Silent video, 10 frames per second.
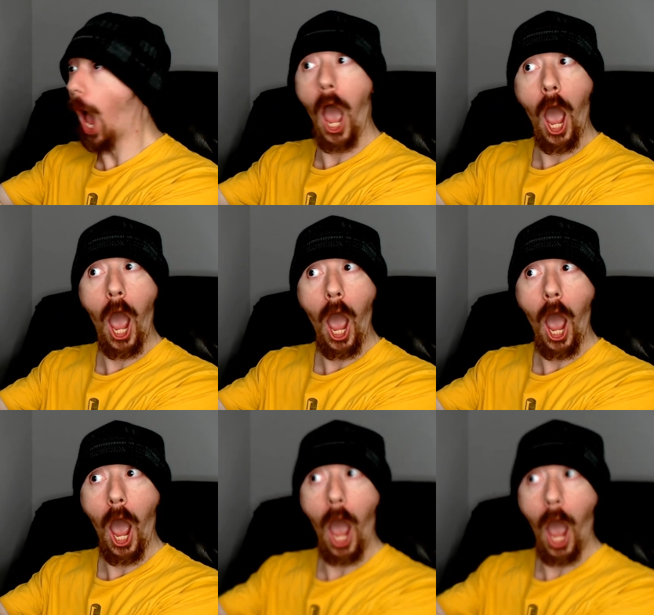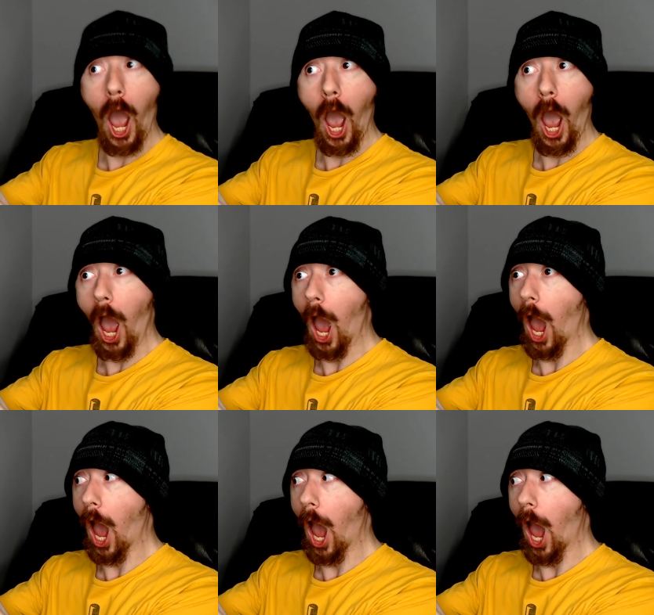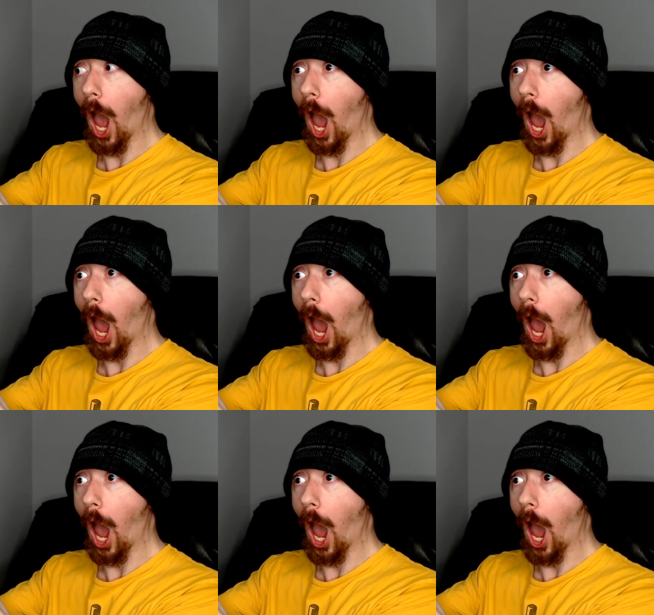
Nothing is said.